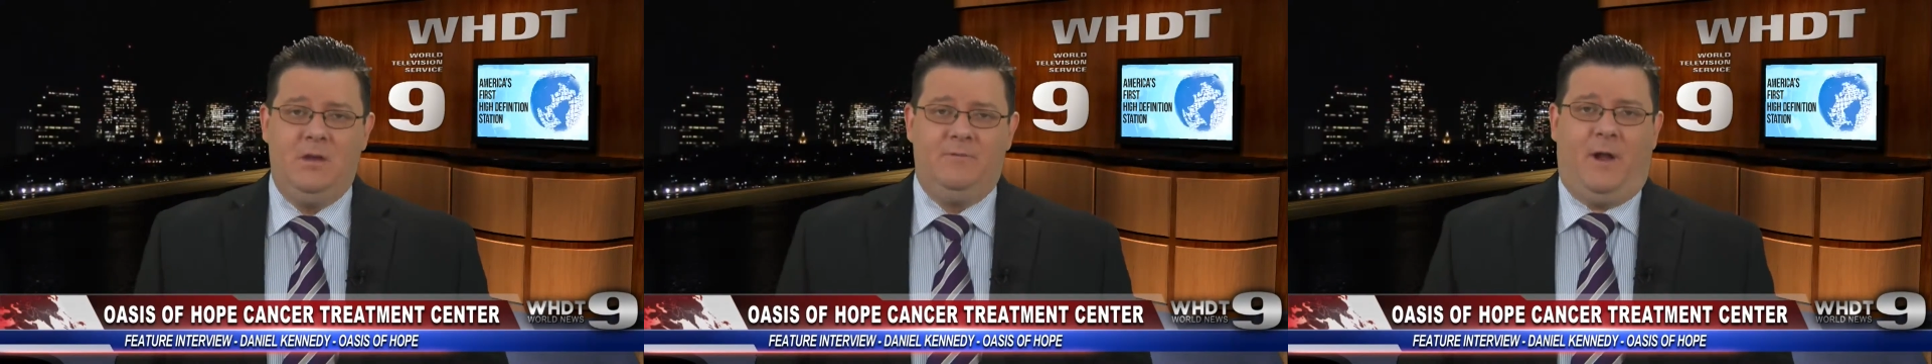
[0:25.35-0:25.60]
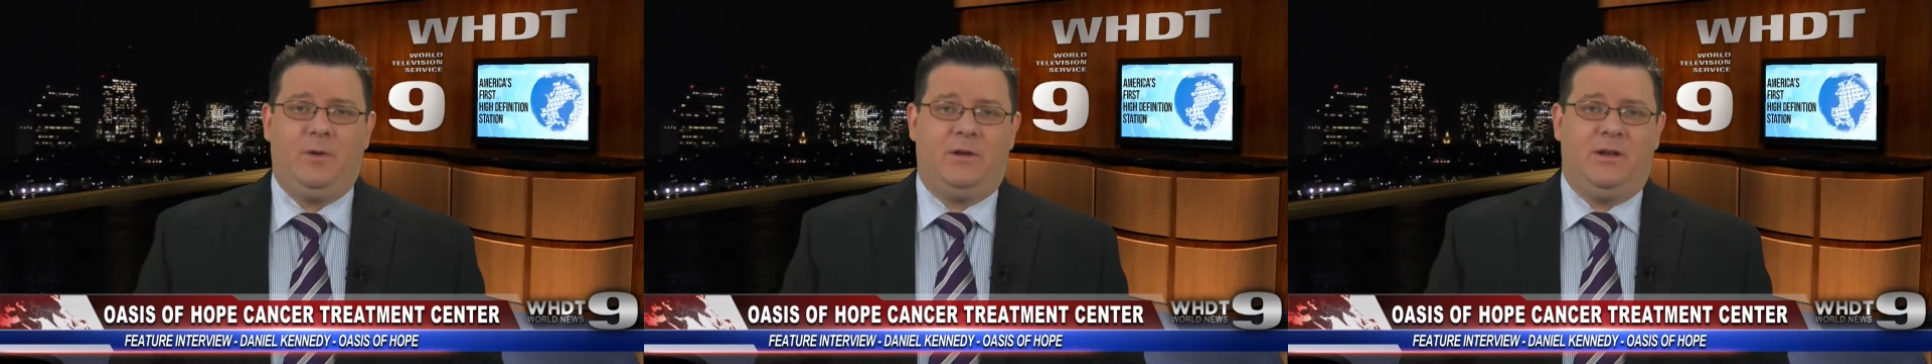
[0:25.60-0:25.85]

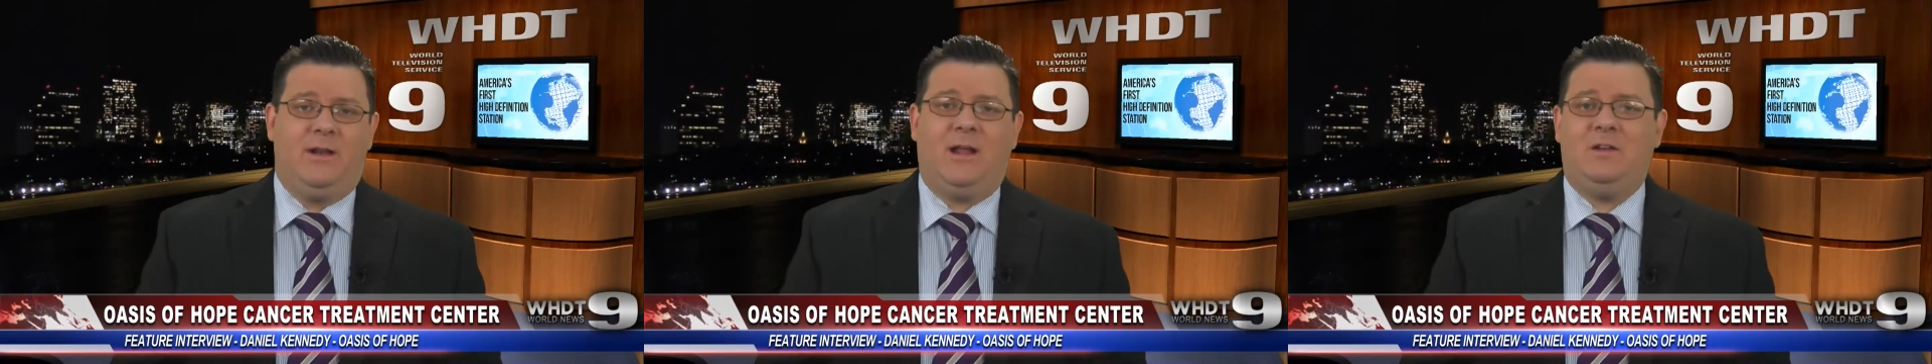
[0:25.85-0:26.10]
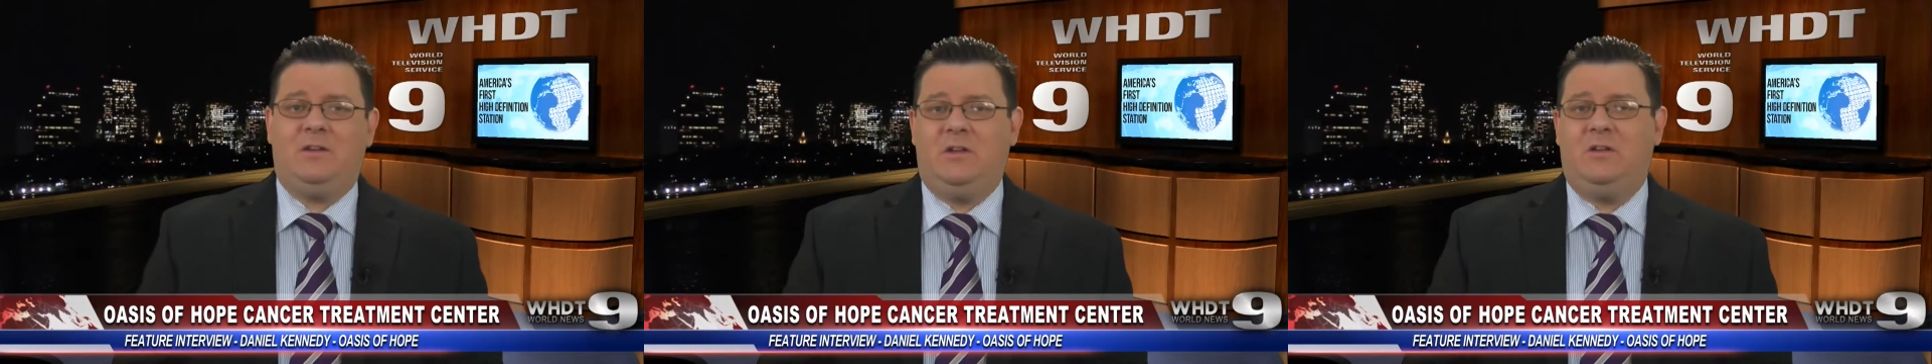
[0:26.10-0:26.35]
Founded in
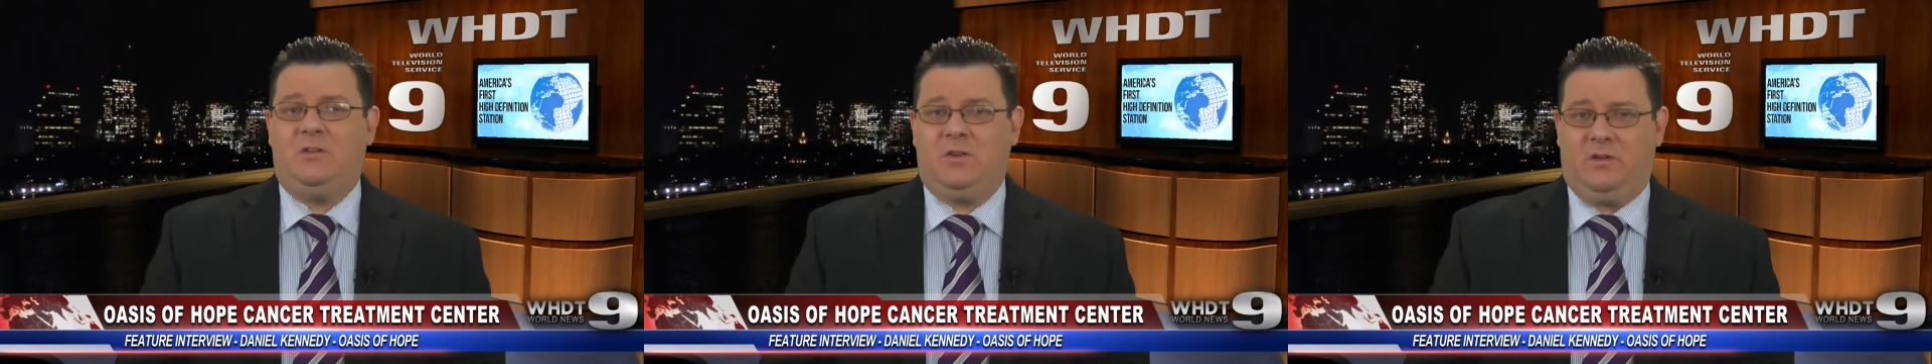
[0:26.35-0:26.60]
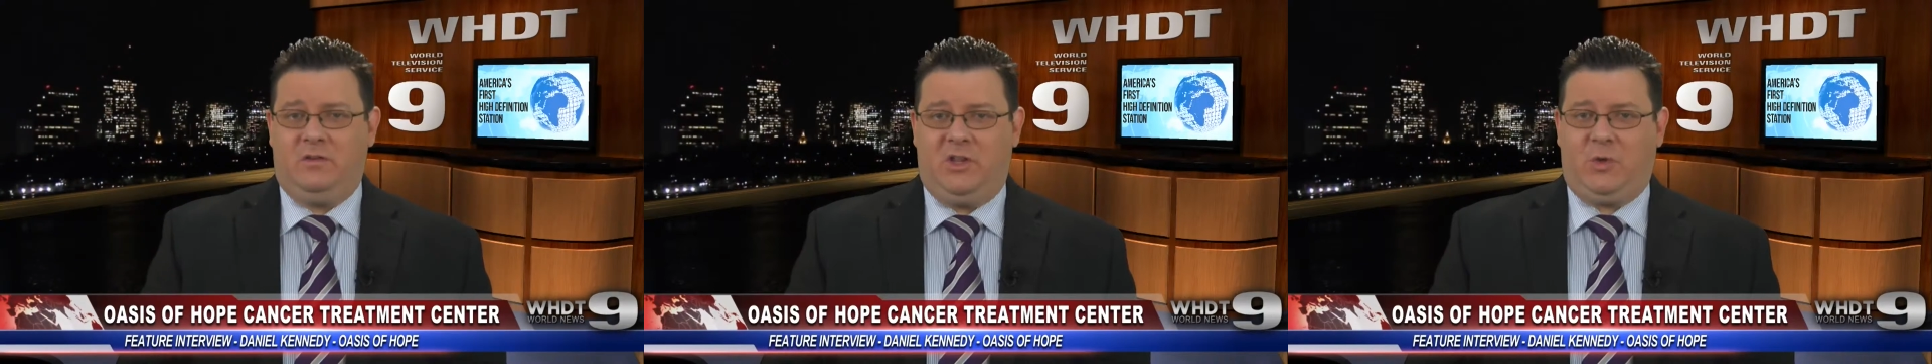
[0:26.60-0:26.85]

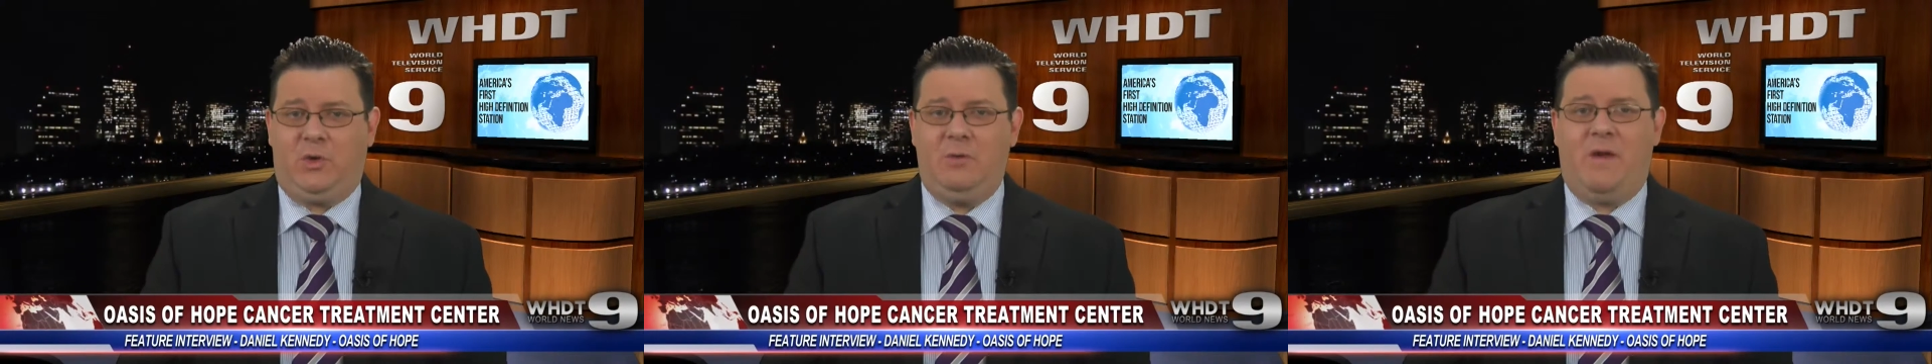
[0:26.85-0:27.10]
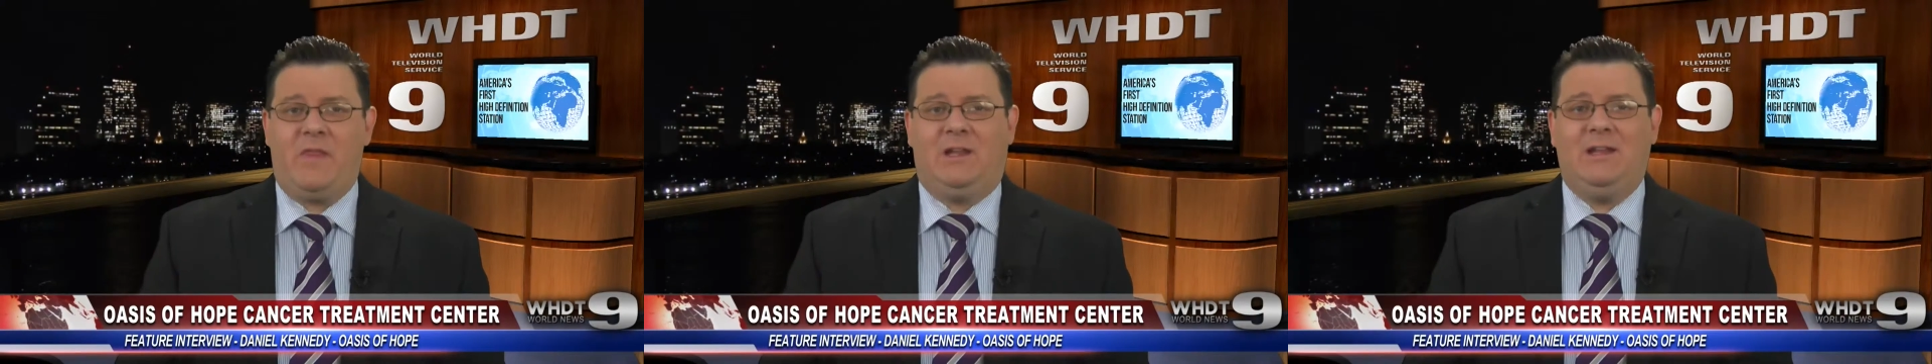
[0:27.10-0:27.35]
1963
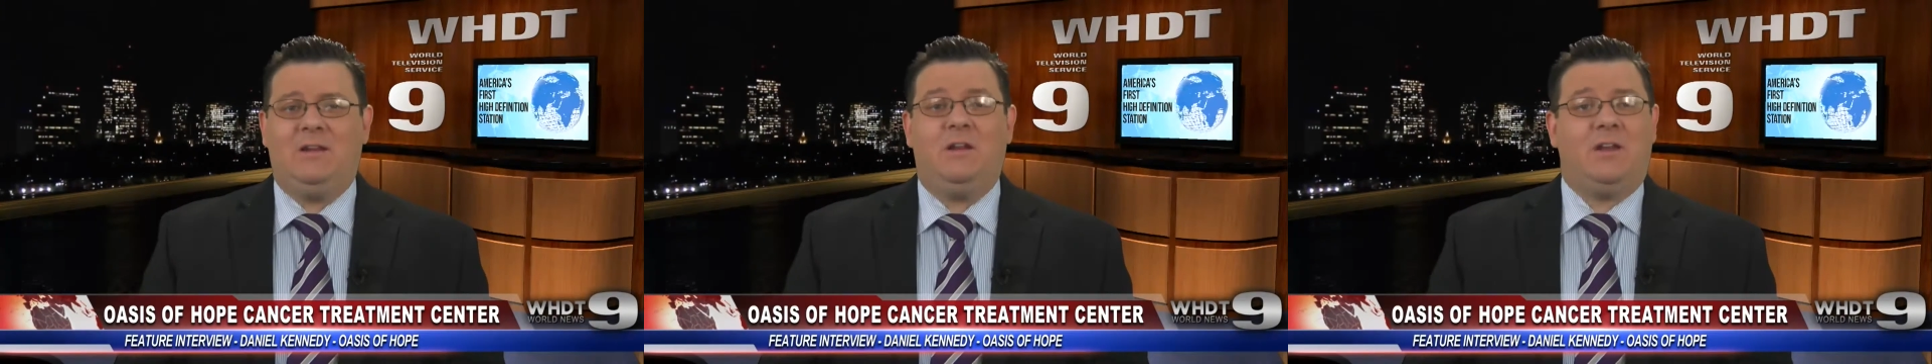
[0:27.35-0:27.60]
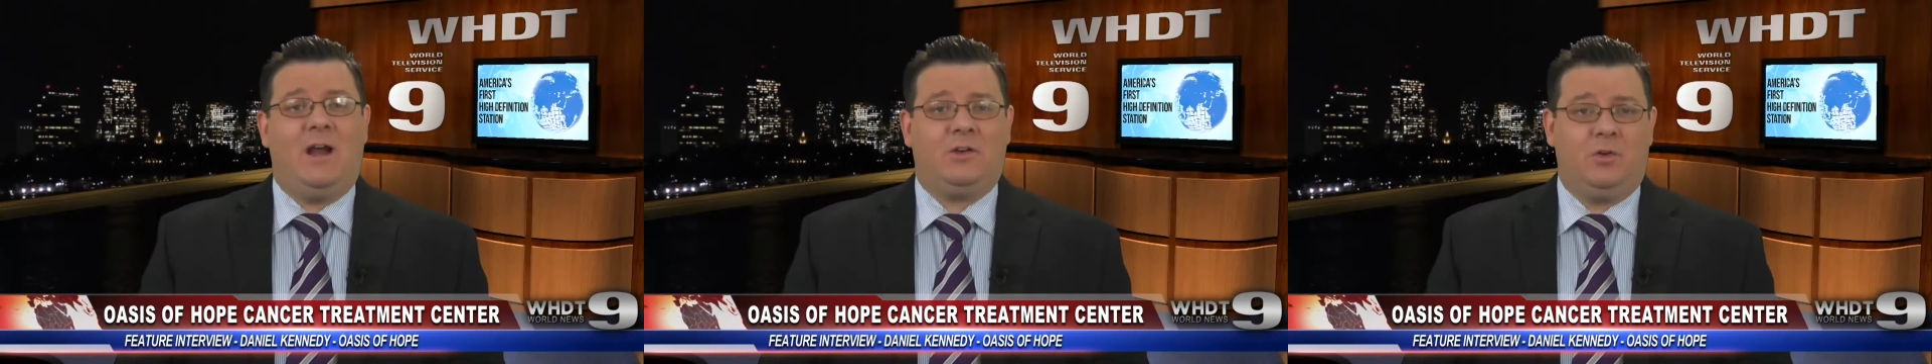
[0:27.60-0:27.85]
by the
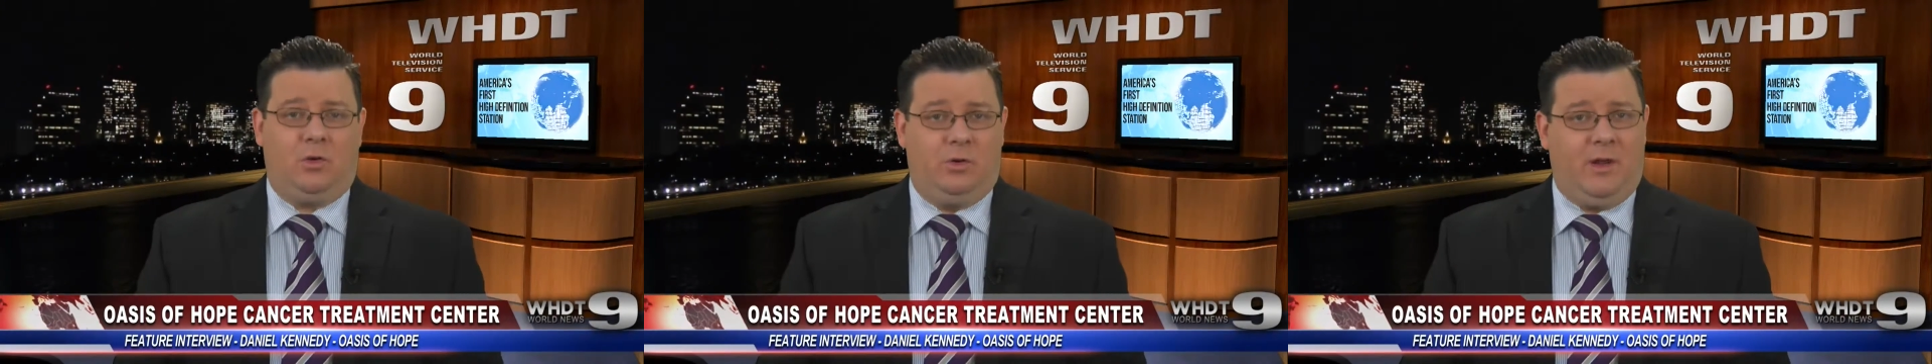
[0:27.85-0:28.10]
late Dr.